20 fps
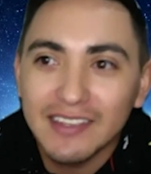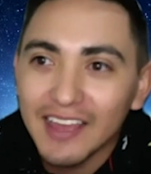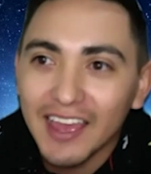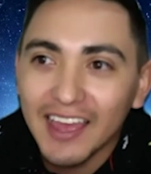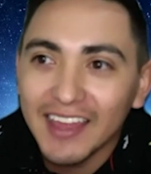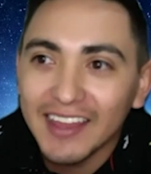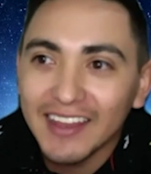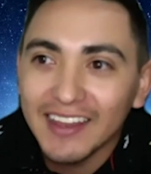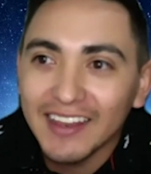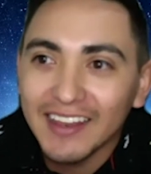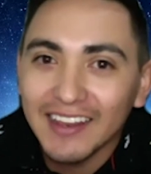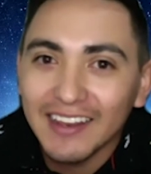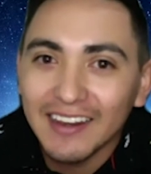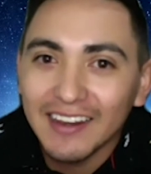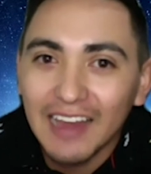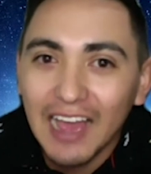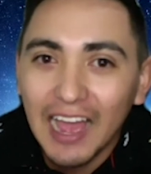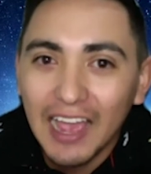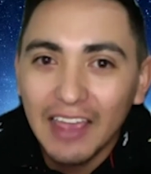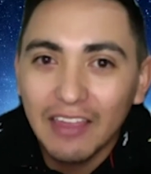
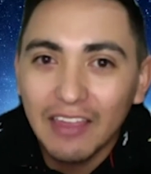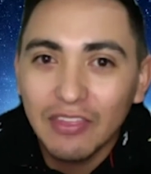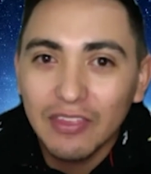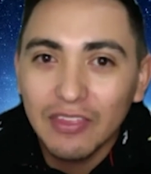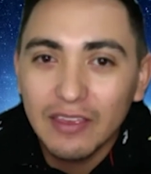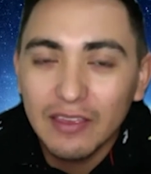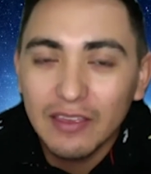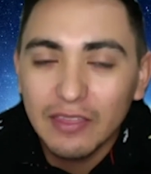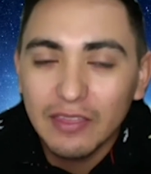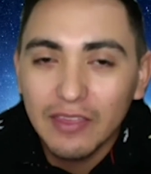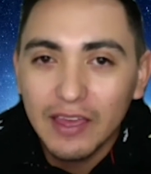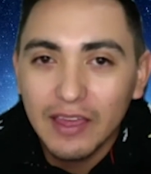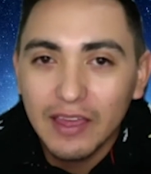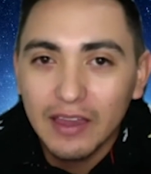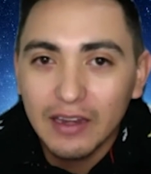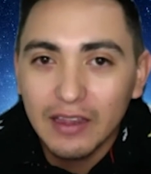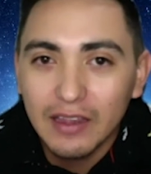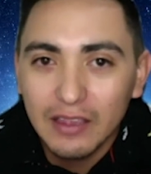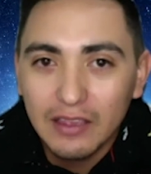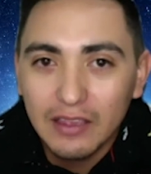And I think that
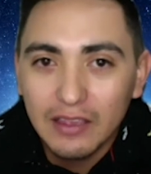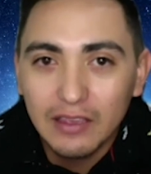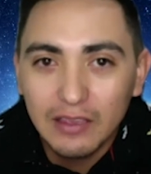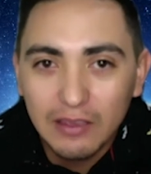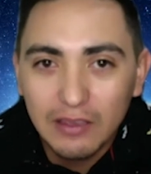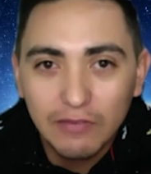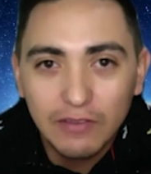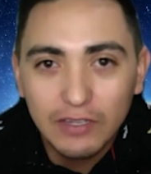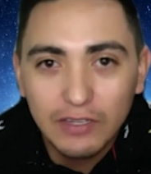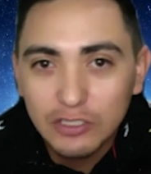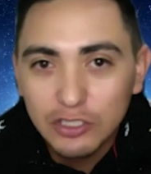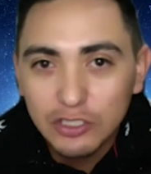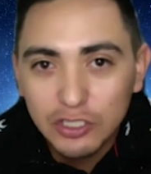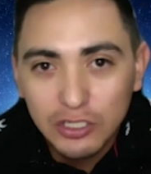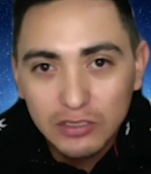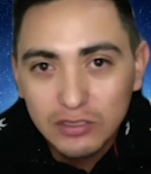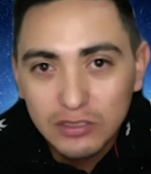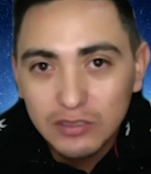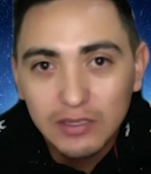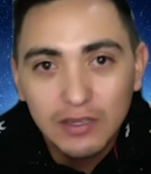even just